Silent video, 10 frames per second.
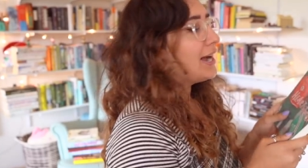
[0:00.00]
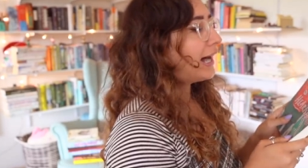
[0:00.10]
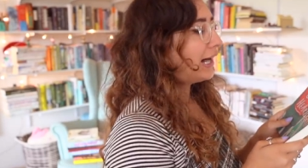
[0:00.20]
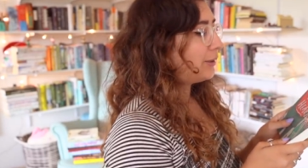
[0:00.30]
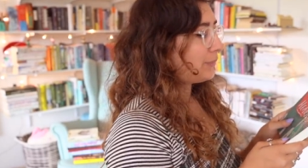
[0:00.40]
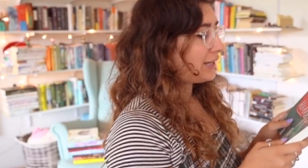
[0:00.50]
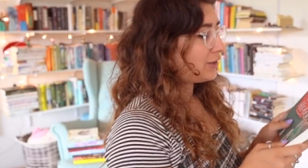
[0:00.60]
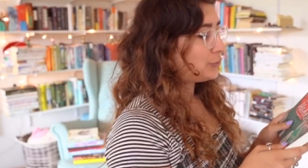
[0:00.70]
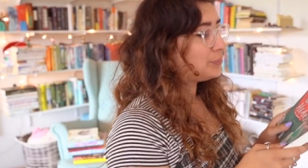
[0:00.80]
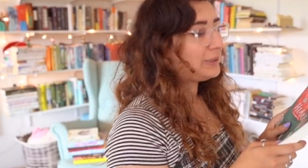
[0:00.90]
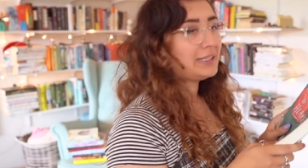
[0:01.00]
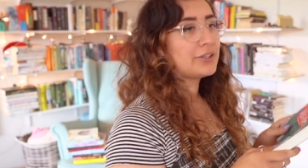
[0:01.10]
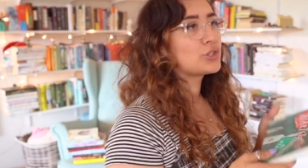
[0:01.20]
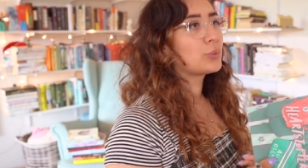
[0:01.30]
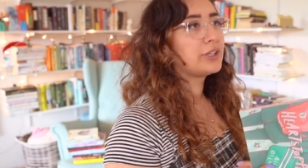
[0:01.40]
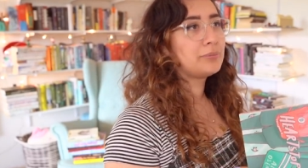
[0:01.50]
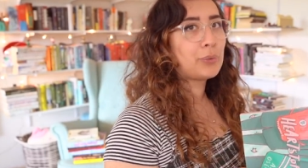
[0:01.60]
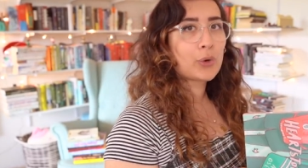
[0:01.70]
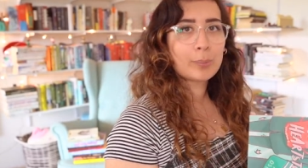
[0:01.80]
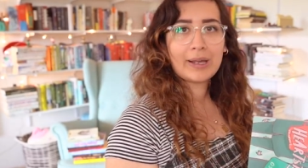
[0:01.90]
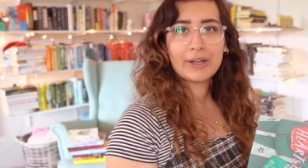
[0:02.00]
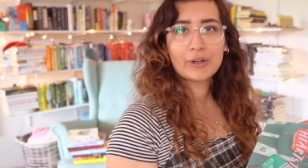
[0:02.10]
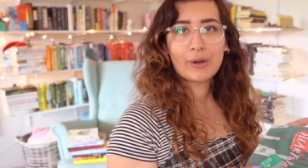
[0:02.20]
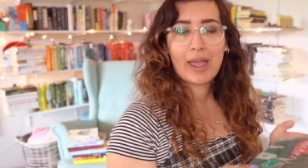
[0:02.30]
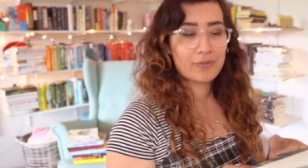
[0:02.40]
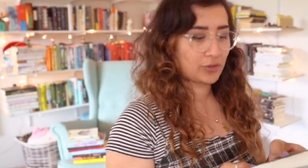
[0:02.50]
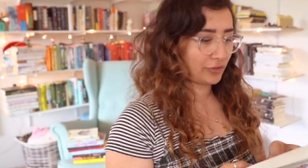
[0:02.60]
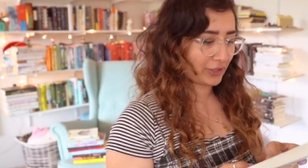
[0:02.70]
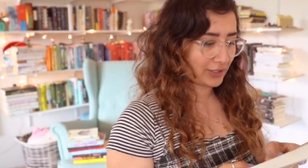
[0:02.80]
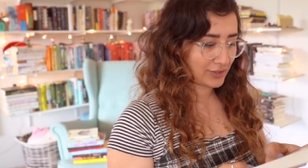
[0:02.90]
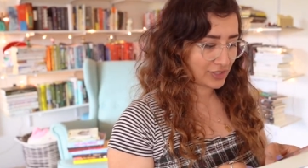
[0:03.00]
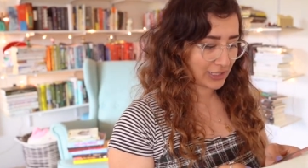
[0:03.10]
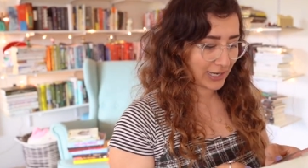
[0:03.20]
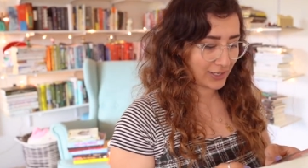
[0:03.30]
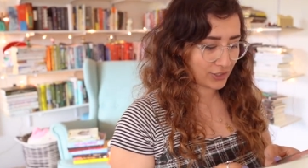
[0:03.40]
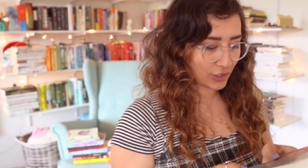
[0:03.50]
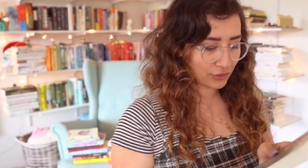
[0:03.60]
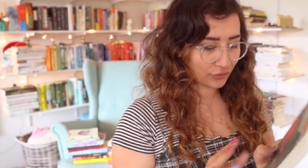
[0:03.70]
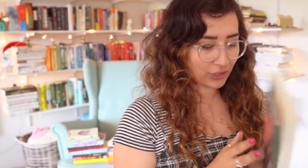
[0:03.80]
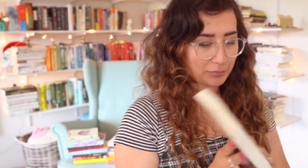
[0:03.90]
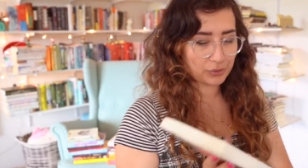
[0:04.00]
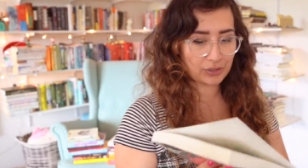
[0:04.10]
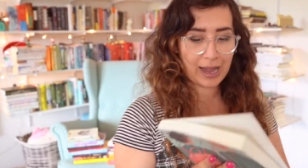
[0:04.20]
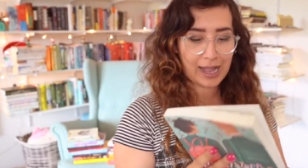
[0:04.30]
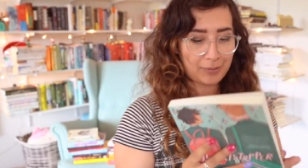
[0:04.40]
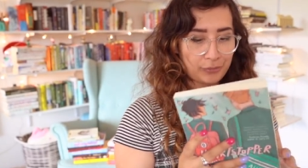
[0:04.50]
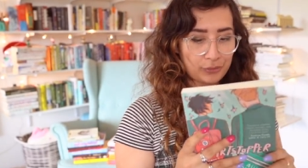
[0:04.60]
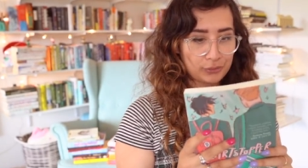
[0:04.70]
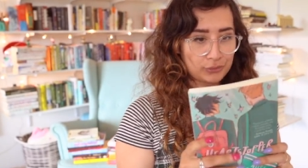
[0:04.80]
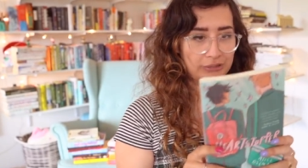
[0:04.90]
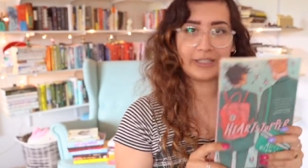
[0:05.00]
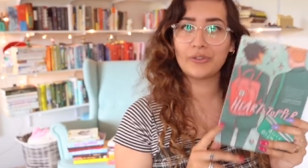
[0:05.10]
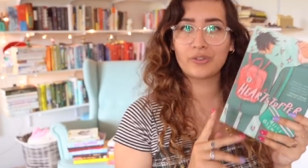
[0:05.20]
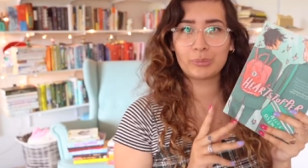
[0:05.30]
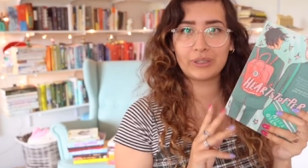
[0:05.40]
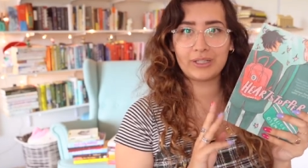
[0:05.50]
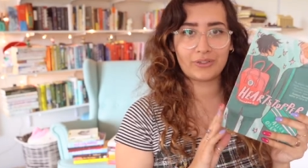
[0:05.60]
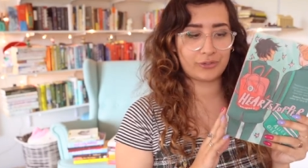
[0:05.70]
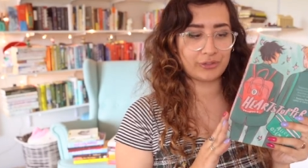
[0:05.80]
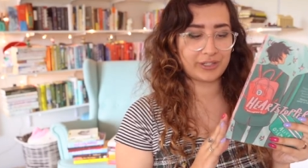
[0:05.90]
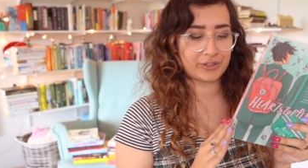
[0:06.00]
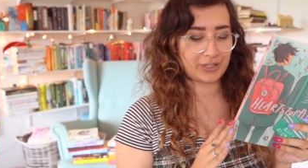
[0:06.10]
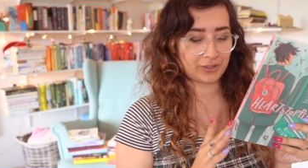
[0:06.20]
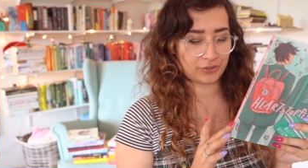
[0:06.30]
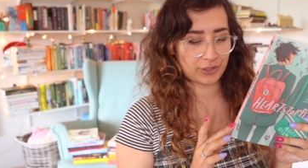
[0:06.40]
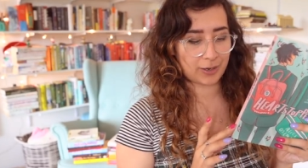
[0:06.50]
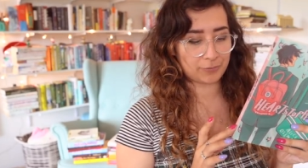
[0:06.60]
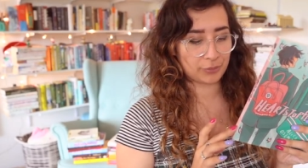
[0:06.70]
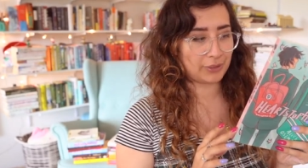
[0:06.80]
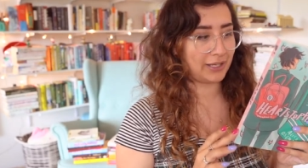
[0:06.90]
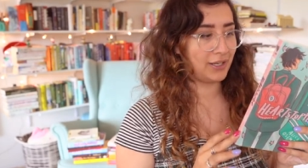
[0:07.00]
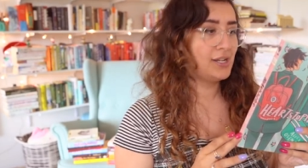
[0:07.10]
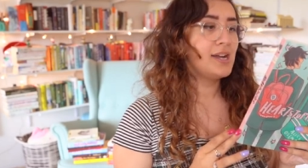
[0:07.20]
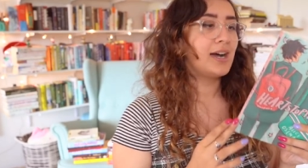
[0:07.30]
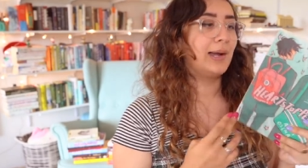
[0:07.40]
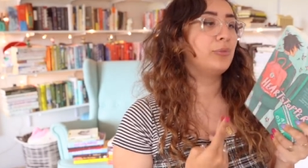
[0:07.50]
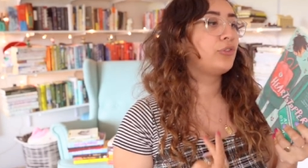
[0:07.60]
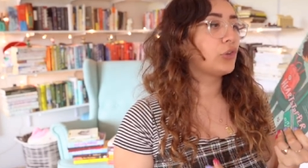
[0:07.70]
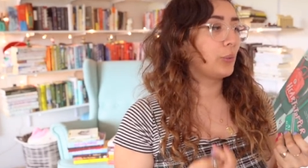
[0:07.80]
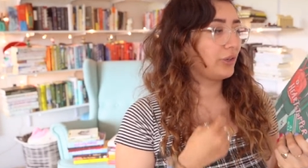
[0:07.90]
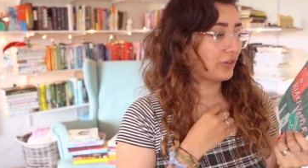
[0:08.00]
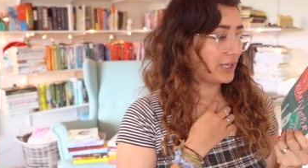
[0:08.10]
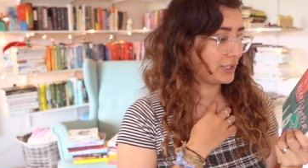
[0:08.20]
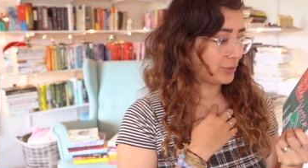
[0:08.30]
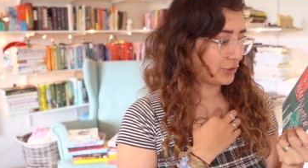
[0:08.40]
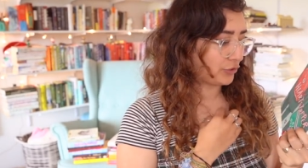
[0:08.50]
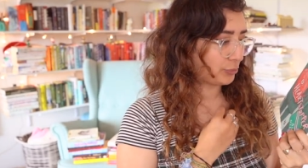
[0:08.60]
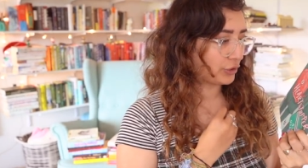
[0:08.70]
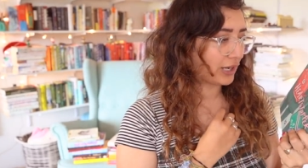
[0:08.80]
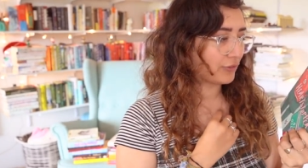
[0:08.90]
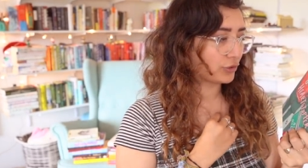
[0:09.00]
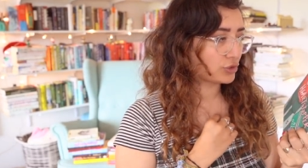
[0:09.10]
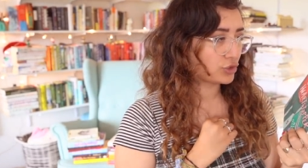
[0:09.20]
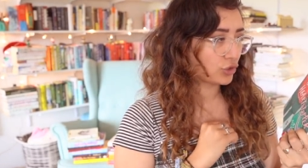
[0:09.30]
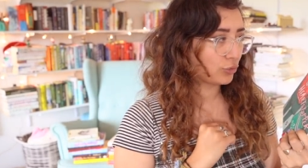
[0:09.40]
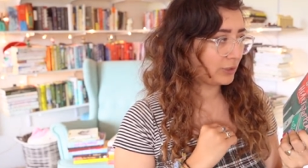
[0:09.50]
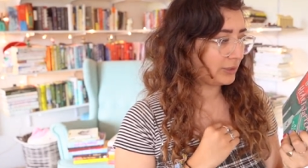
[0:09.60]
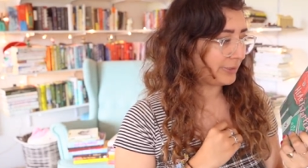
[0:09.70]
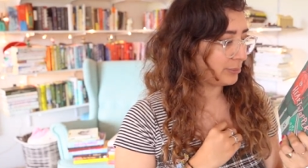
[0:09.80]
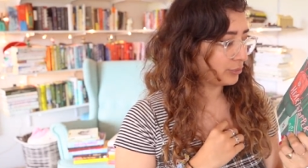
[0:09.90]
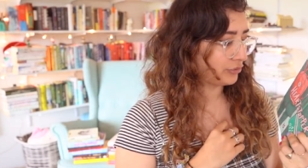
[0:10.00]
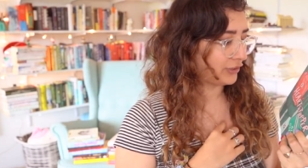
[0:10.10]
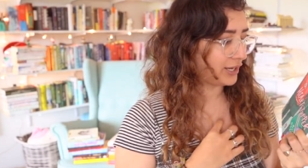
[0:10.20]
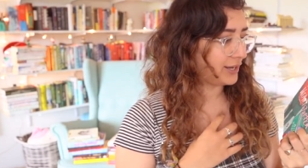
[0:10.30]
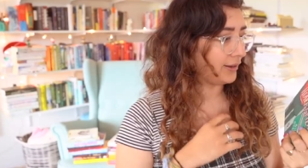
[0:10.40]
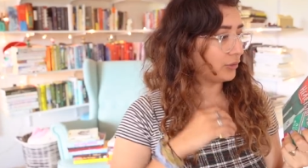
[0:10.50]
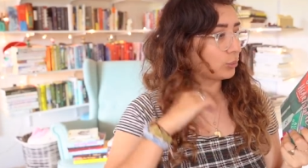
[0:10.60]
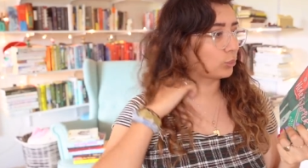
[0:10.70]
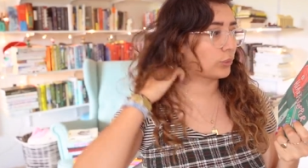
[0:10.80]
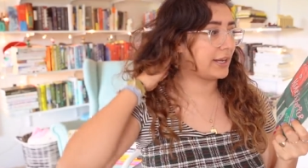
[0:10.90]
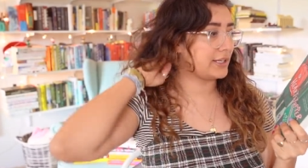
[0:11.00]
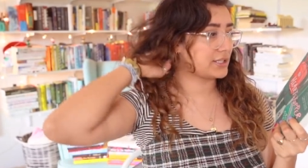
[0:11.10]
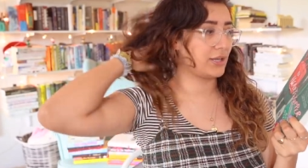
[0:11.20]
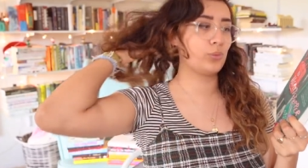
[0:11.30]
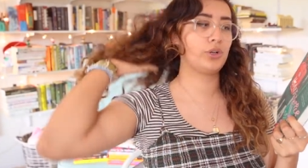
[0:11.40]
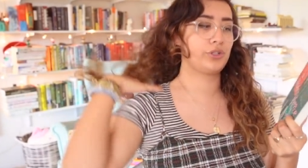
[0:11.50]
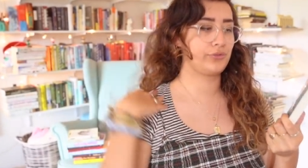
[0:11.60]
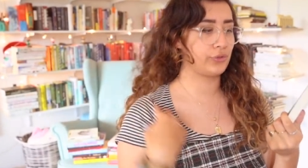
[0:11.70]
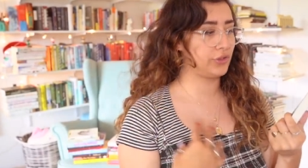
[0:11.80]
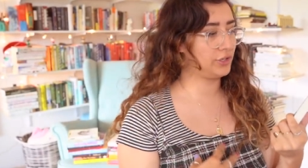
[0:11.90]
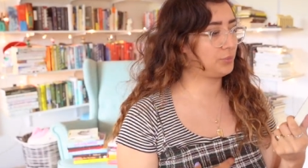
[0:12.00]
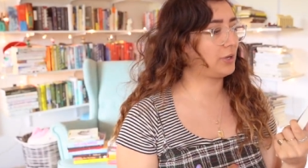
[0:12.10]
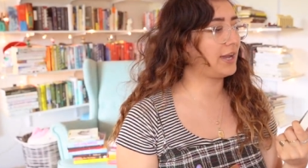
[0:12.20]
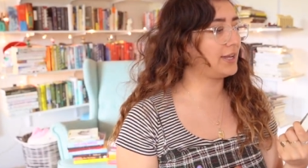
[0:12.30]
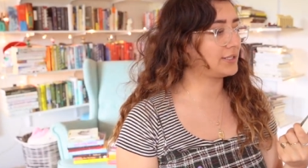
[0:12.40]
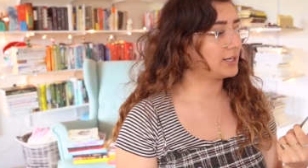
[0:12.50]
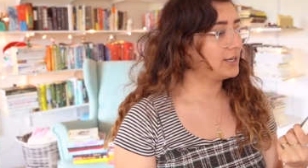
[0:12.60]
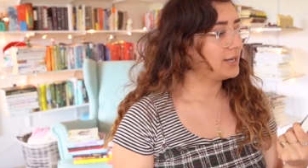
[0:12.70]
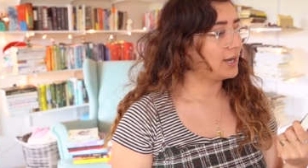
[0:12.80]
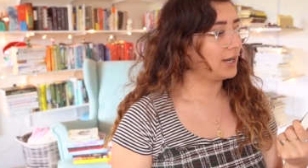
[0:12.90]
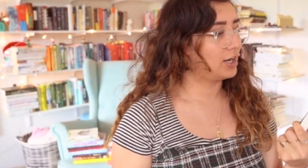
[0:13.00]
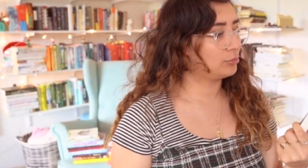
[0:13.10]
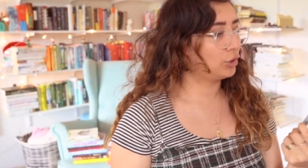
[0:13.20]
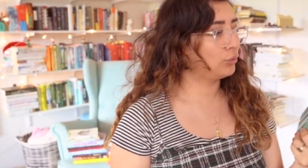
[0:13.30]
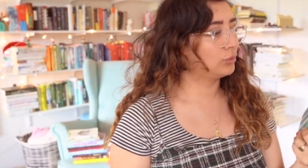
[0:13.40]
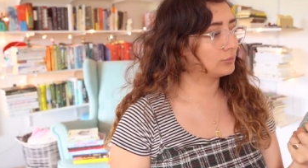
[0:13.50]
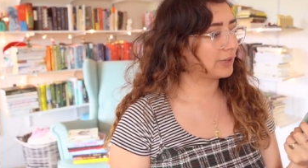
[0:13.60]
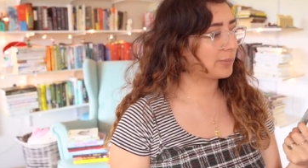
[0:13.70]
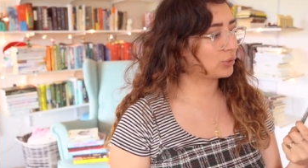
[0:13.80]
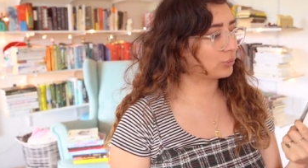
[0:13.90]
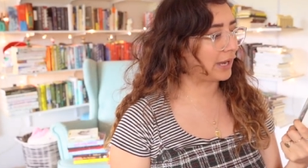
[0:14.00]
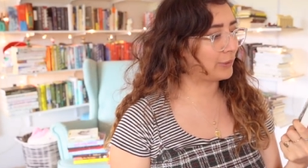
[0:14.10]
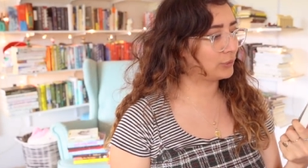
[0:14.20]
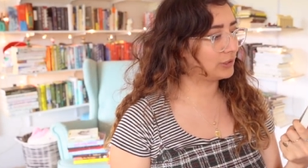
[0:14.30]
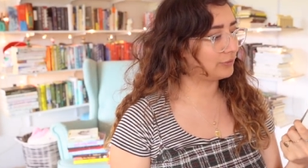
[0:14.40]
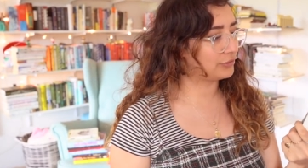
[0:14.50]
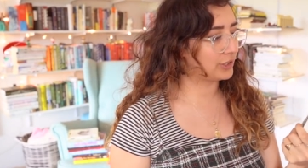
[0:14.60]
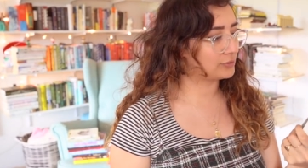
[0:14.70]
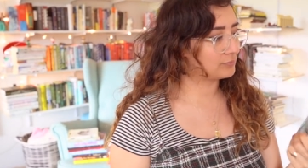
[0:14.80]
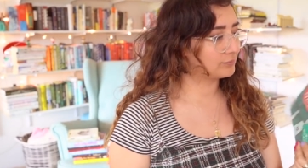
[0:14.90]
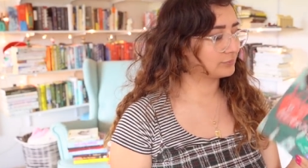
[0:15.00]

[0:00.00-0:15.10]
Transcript: Um, and I've been meaning to read more by her ever since, and Heartstopper absolutely is the place, like, the next stop for me. I'm so excited about this book. I've heard so many people say great and wonderful things by it. Um, oh, Rainbow Rowell loved it.